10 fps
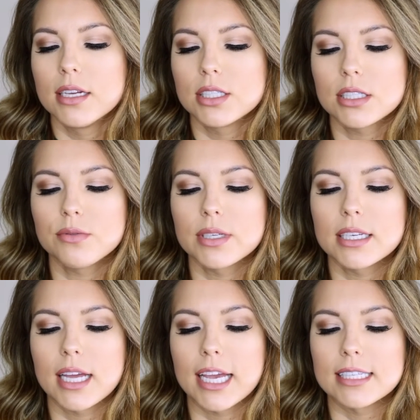Just a
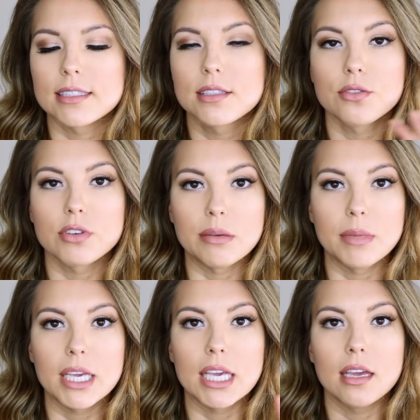really nice,
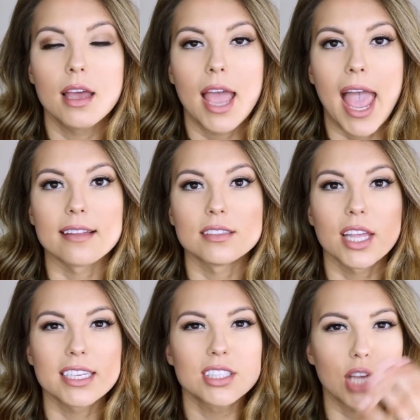creamy, and
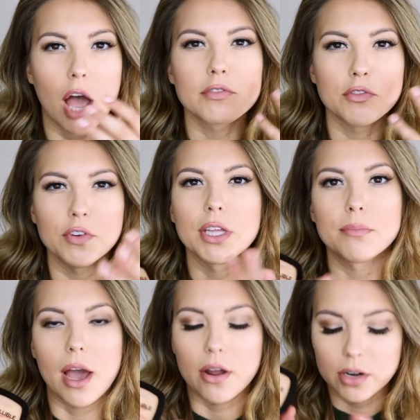like soft
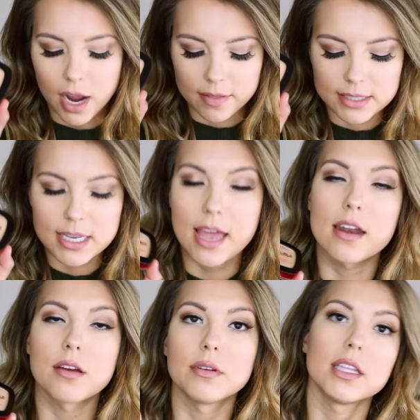feeling powder on the skin,
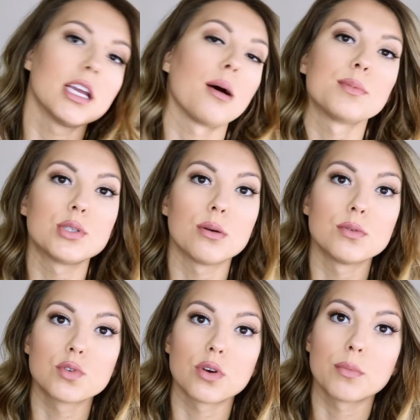and it really helps to
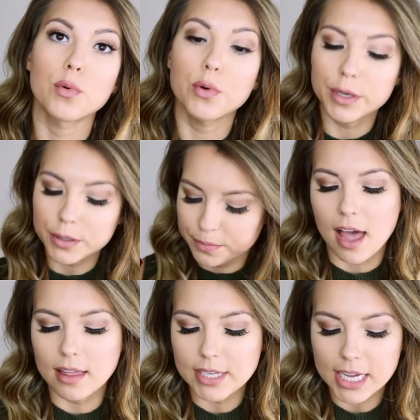absorb oil.
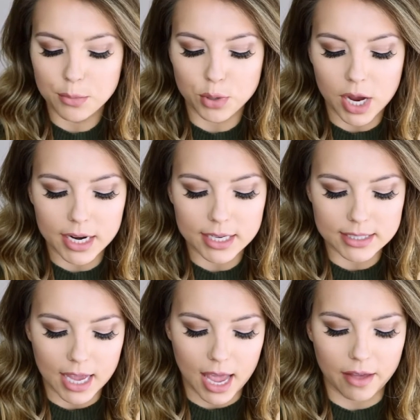I love taking
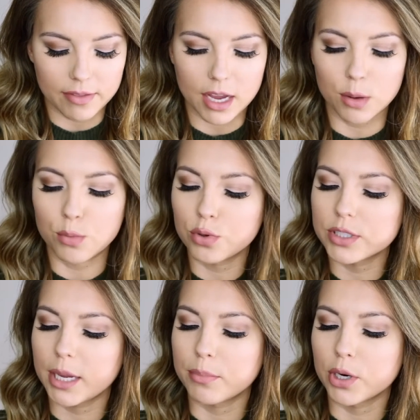products that have like a
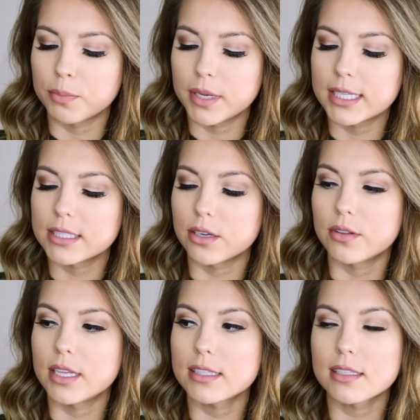multi-purpose. So
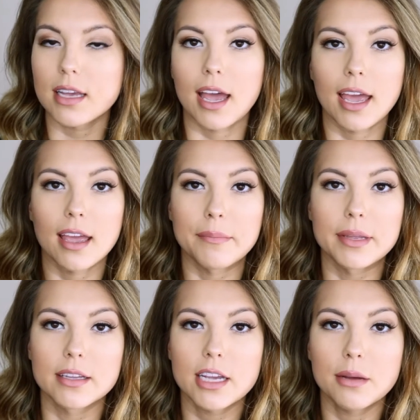this guy, I
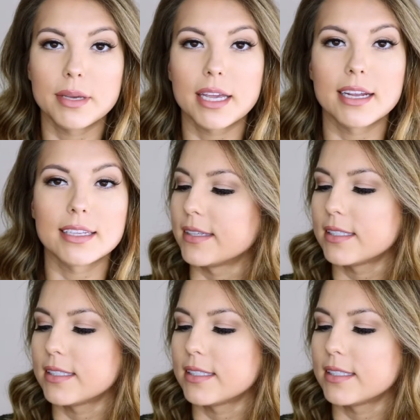mean, look how big it is.